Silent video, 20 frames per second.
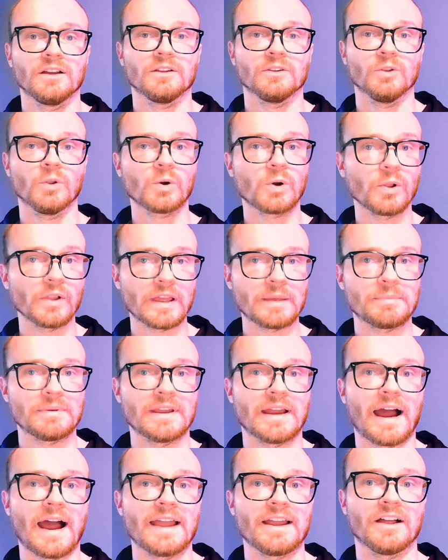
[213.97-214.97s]
Local
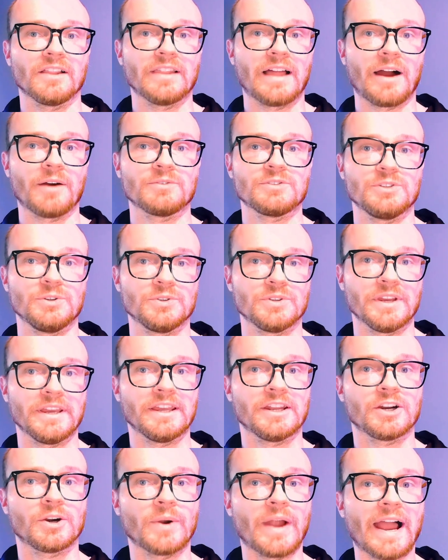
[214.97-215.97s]
API allows you
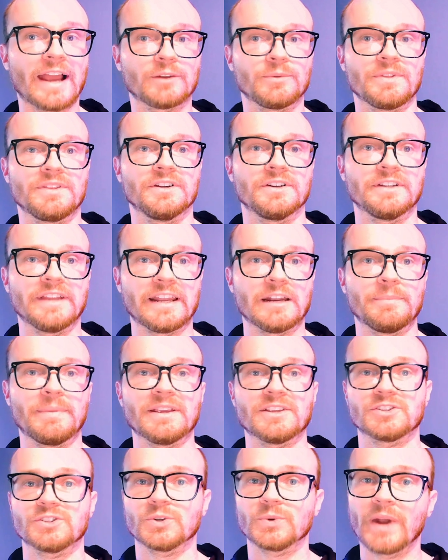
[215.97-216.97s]
to interact with your
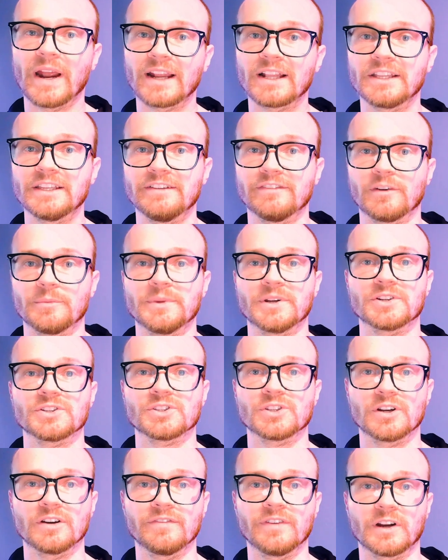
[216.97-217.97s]
database directly from your
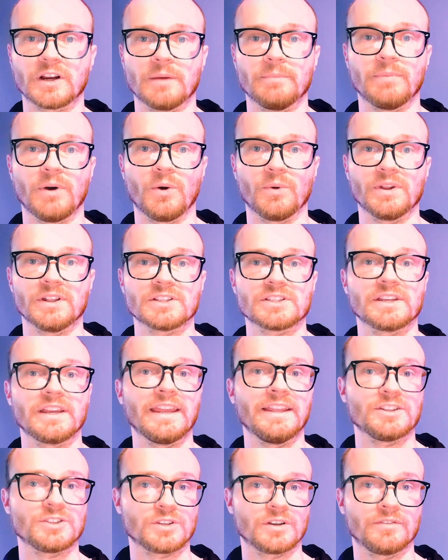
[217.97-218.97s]
server components
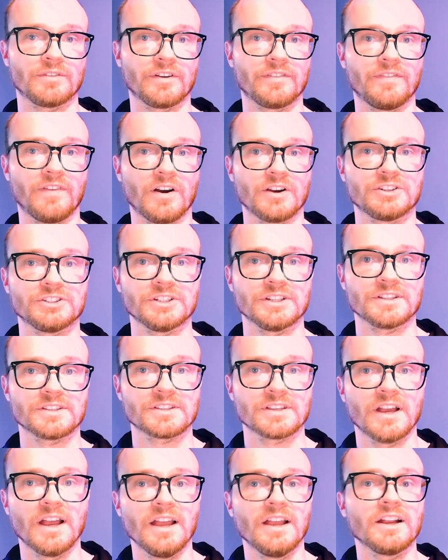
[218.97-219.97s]
and server
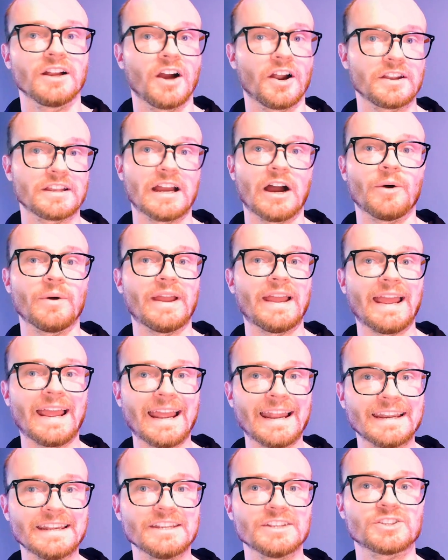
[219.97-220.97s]
functions, cutting out
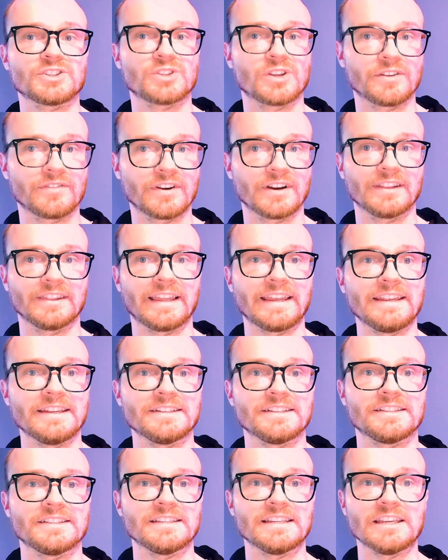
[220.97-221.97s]
any server
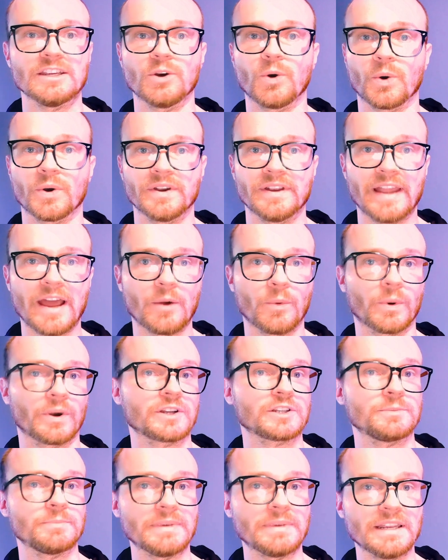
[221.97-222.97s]
latency or
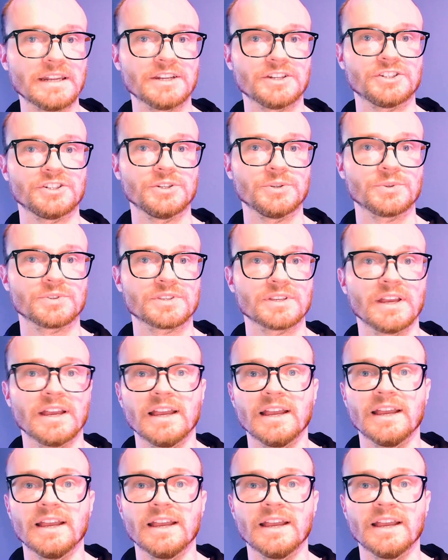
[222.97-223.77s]
network speed issues.